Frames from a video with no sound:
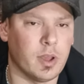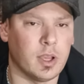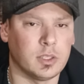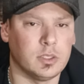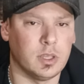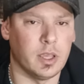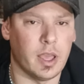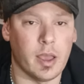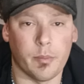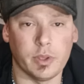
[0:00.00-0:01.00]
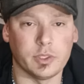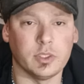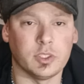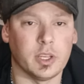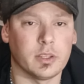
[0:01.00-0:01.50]
us to get our
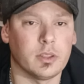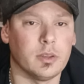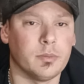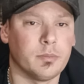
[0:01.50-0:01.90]
message out there